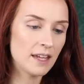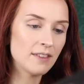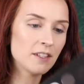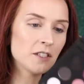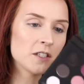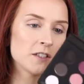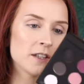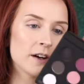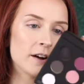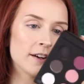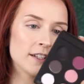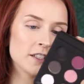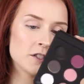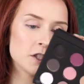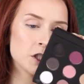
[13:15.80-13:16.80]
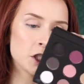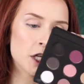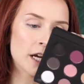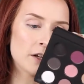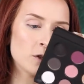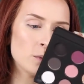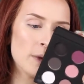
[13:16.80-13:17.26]
and this is the Artist
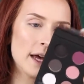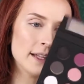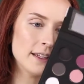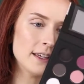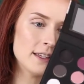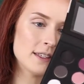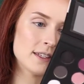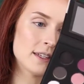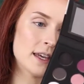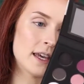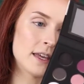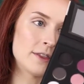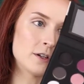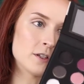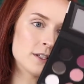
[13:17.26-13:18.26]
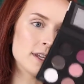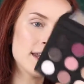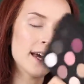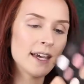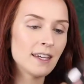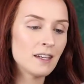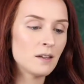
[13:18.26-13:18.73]
Shadow Palette, and there's
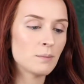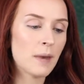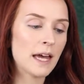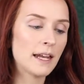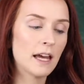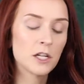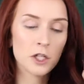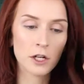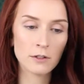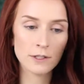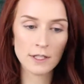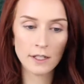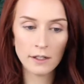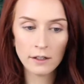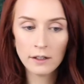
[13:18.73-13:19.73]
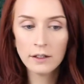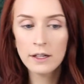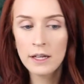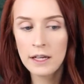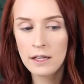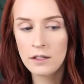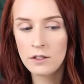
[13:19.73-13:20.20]
9 matte eyeshadows in here.
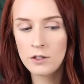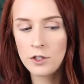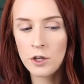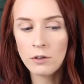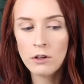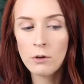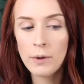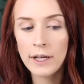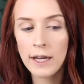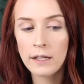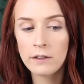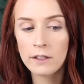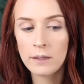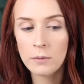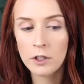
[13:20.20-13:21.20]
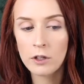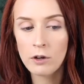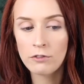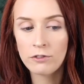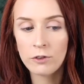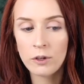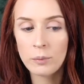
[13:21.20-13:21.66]
Don't know what kind of look I'm gonna
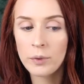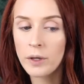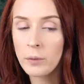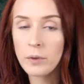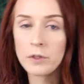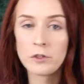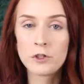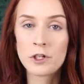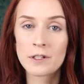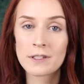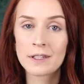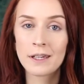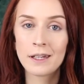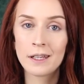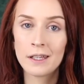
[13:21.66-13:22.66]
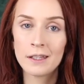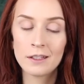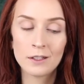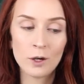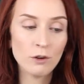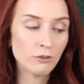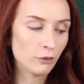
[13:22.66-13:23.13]
go for, but we're just gonna
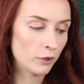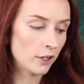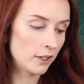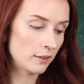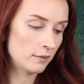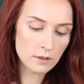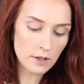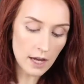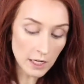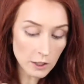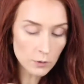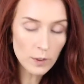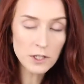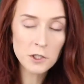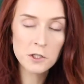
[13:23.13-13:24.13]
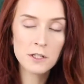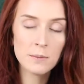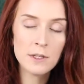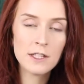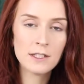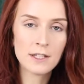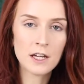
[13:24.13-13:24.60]
go for it. I swatched
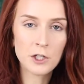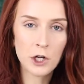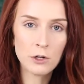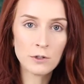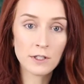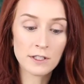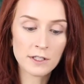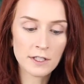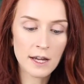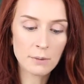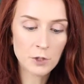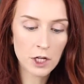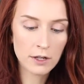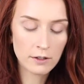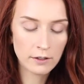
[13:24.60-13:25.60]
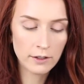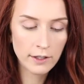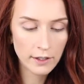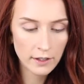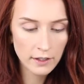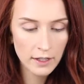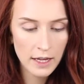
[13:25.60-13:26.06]
some of these eyeshadows on Snapchat
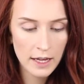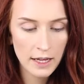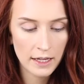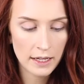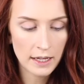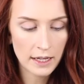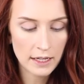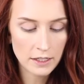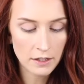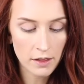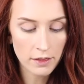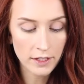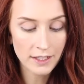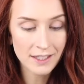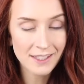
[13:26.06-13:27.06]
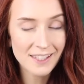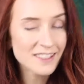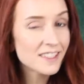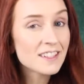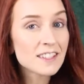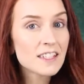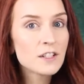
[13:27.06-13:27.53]
earlier, and the
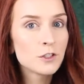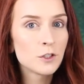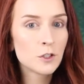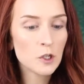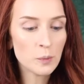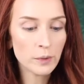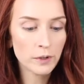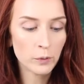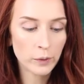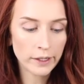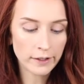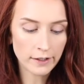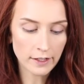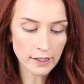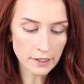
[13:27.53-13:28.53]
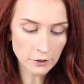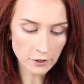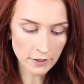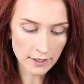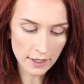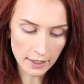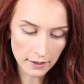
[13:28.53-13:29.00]
consistency is super weird and
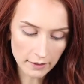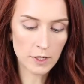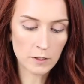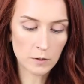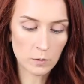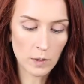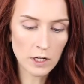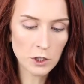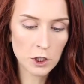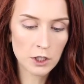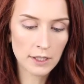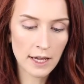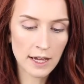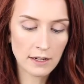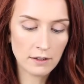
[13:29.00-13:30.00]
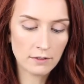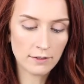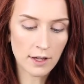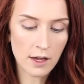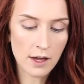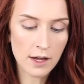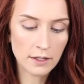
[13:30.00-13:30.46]
interesting. They swatched kind
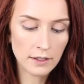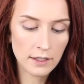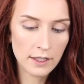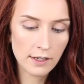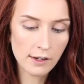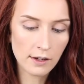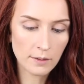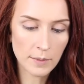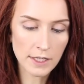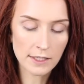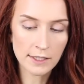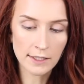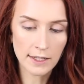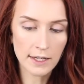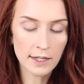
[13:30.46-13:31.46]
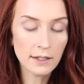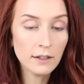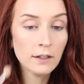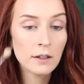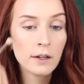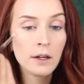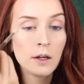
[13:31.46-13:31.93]
of oddly on my
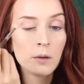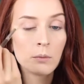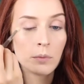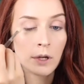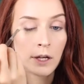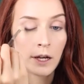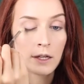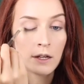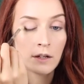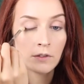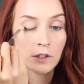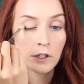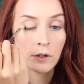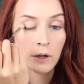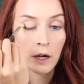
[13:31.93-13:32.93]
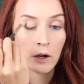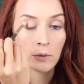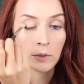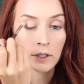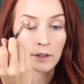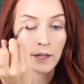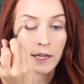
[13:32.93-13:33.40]
skin, but I never know how
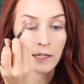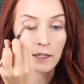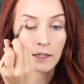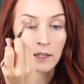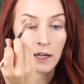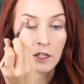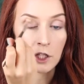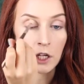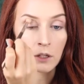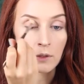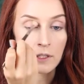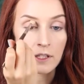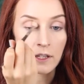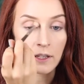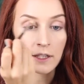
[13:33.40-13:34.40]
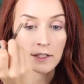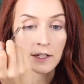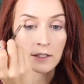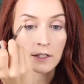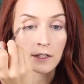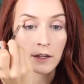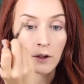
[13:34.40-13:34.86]
I'm gonna like an eyeshadow until I
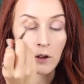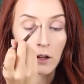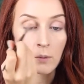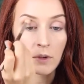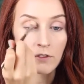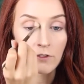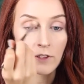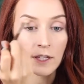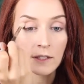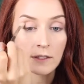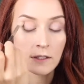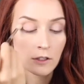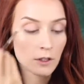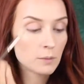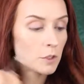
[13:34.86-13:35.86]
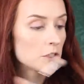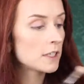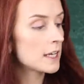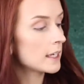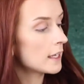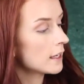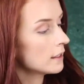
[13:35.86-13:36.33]
test it out on my face. So I'm just
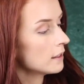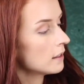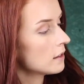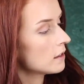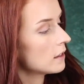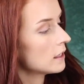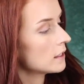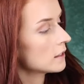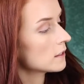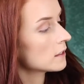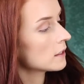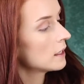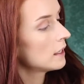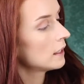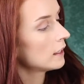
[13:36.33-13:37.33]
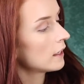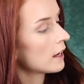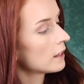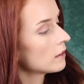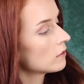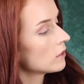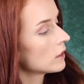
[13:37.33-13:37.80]
taking this
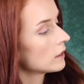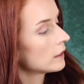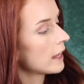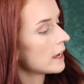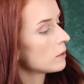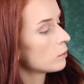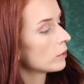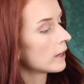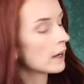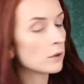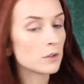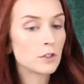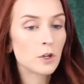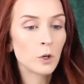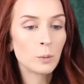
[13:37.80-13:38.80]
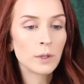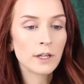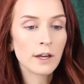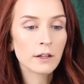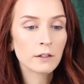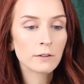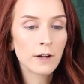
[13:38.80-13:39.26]
kind of light brown
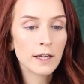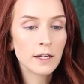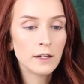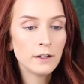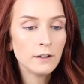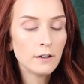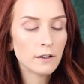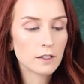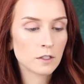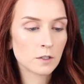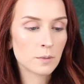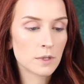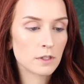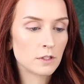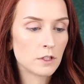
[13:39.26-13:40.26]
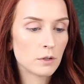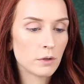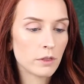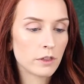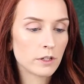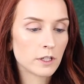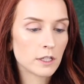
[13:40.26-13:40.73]
taupey color right here on a Smith
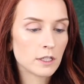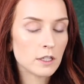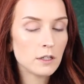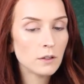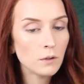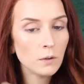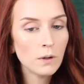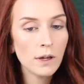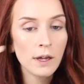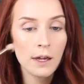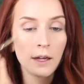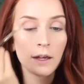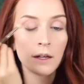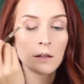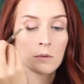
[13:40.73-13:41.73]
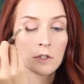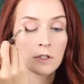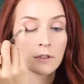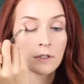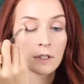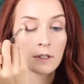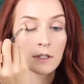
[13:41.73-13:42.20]
232, and I'm
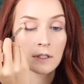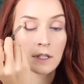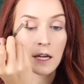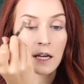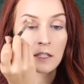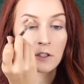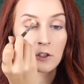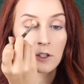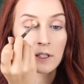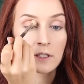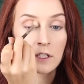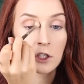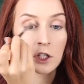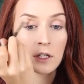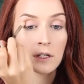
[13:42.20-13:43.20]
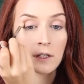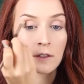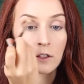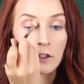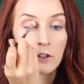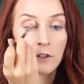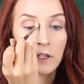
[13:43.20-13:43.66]
just using this as a transition in
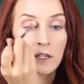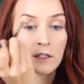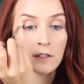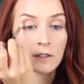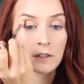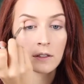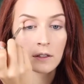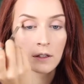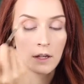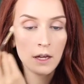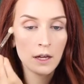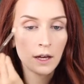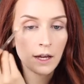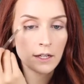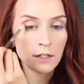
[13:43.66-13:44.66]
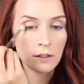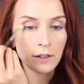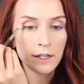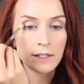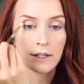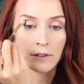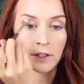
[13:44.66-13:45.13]
the crease. I didn't
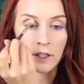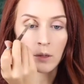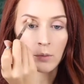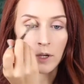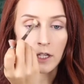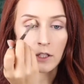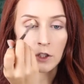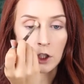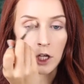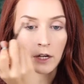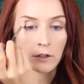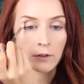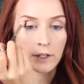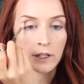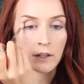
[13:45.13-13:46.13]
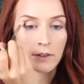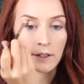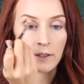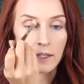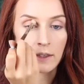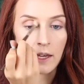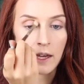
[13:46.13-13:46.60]
lay down like a base shadow or anything
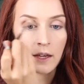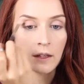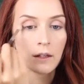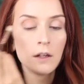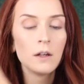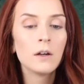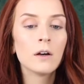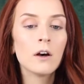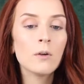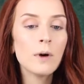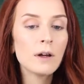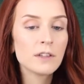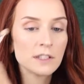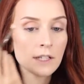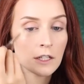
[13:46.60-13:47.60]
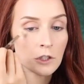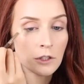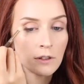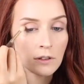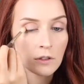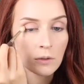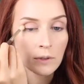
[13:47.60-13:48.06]
like that. Oh wow, this
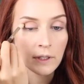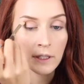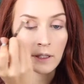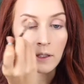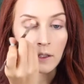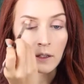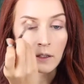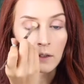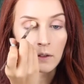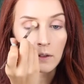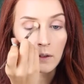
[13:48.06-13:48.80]
actually looks really good.